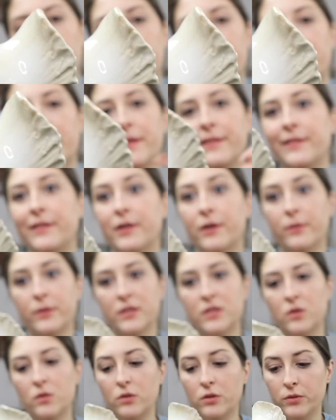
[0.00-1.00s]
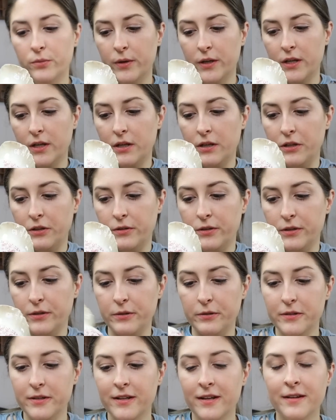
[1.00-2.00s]
but you know, it's old, what can you
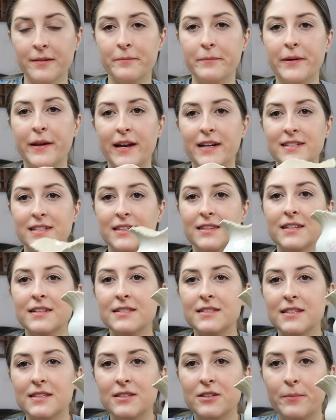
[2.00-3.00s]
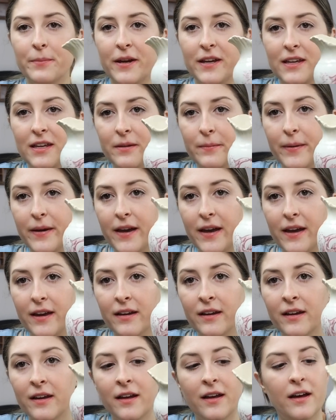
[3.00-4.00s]
do? But I did list this on my
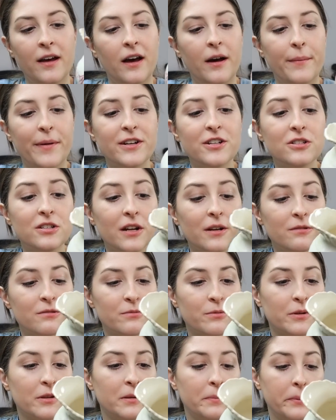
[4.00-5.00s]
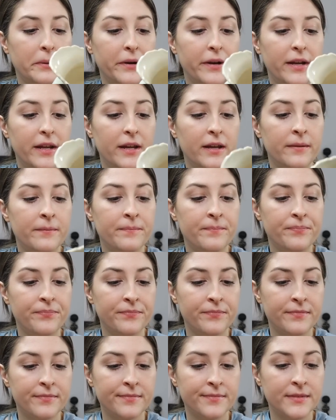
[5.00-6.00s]
eBay. I just thought it was really pretty,
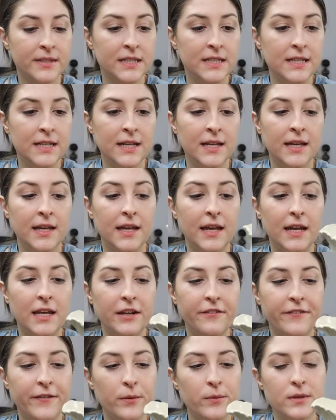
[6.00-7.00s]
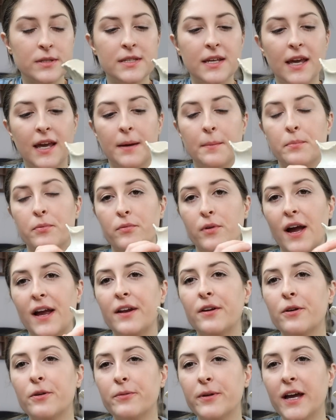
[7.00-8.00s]
and if it was a
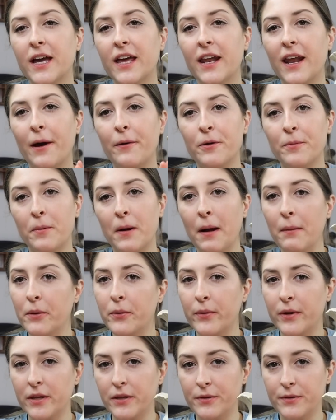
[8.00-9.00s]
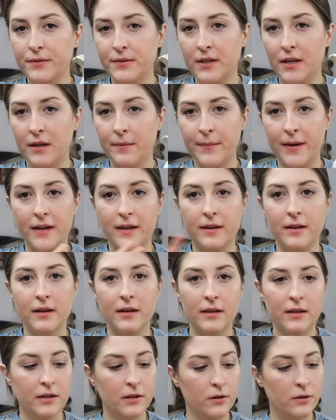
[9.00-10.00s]
brighter red, I would probably want to use it in my,
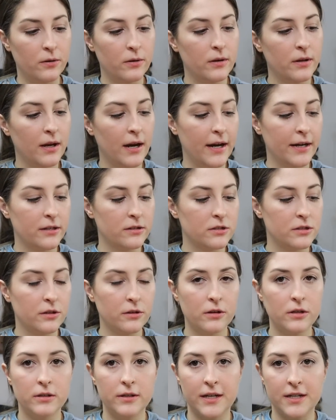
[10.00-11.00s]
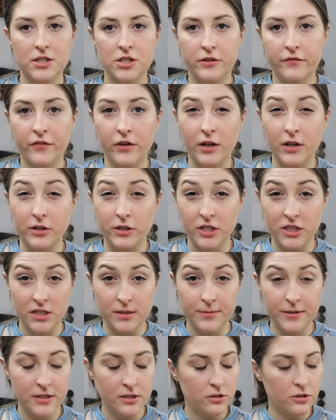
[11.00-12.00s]
you know, ironstone collection for like
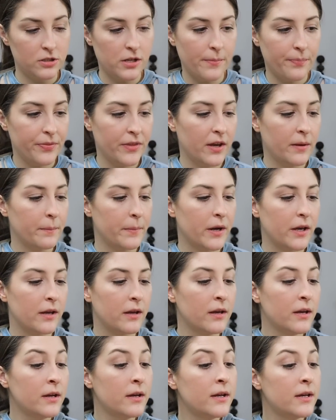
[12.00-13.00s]
Christmas or something, but